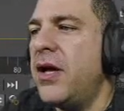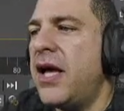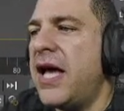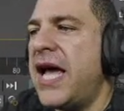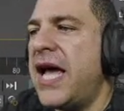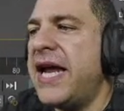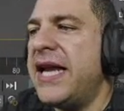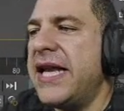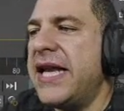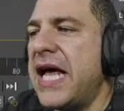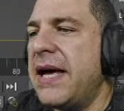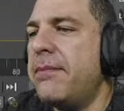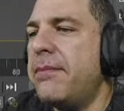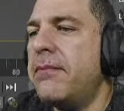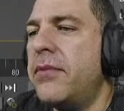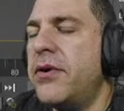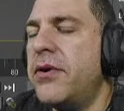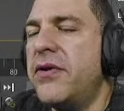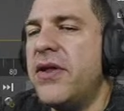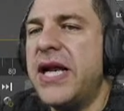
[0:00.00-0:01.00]
a
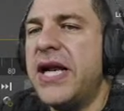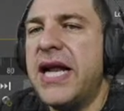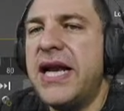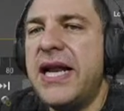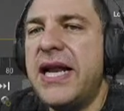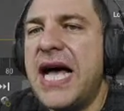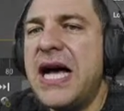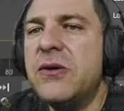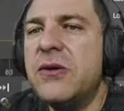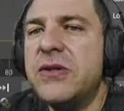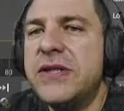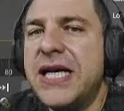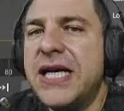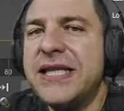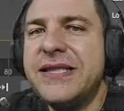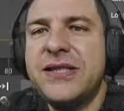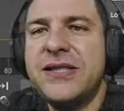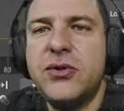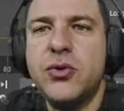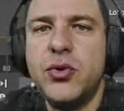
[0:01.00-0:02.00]
number that allows
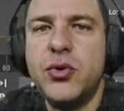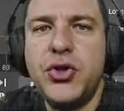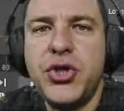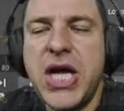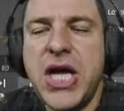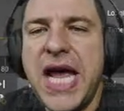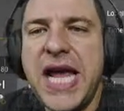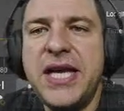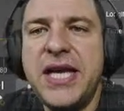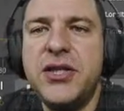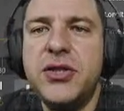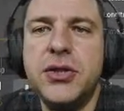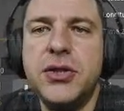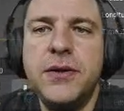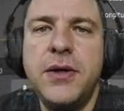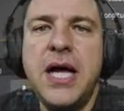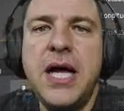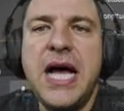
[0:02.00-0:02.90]
us to change